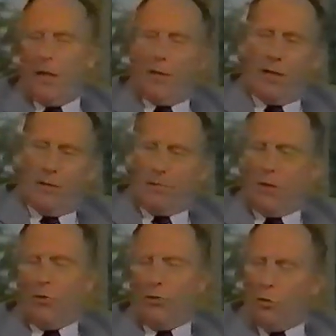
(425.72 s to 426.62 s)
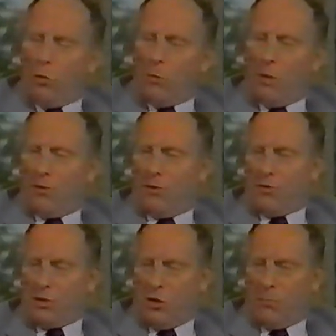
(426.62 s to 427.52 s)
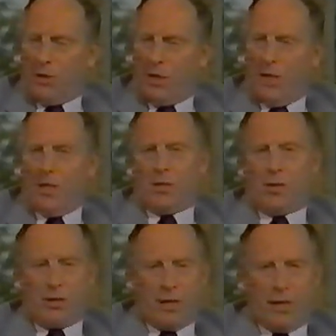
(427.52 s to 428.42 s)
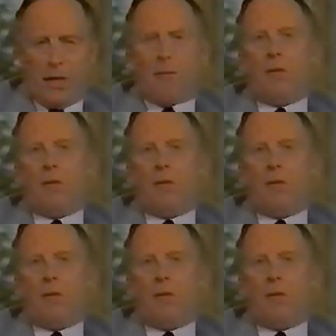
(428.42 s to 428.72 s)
Now, the normal method of stopping is to say,